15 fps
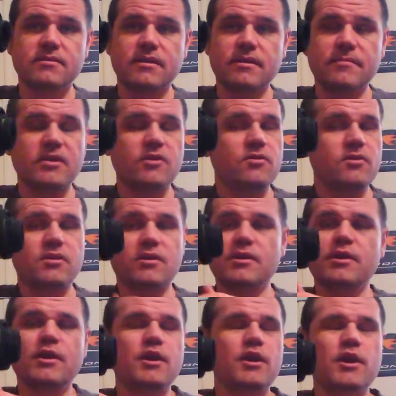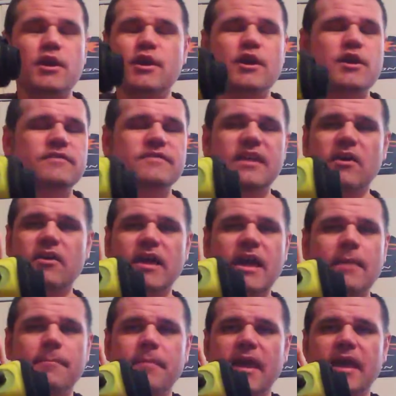You see how
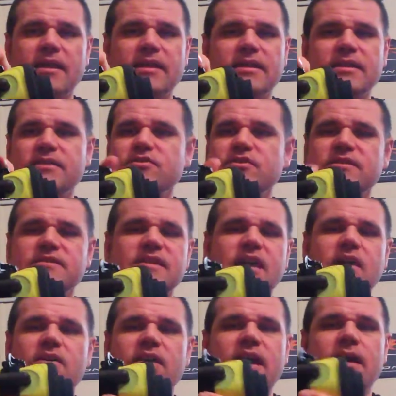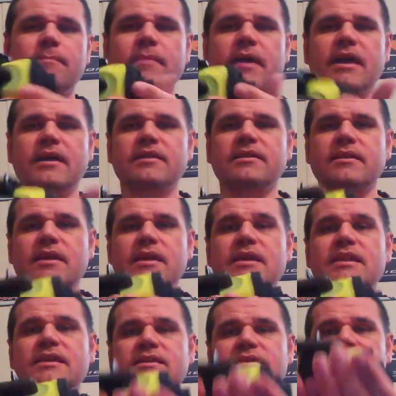compact it is. You can see how compact it
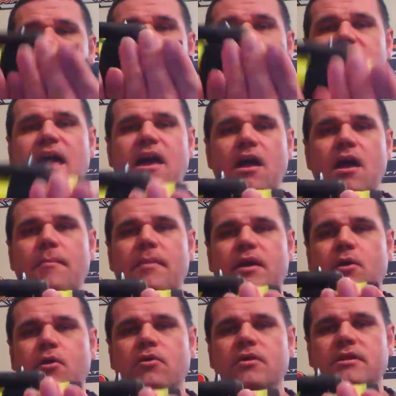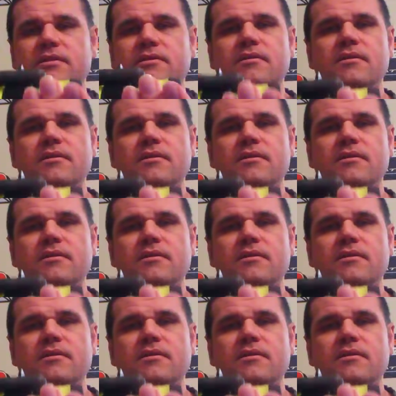is. I'm going to hold it.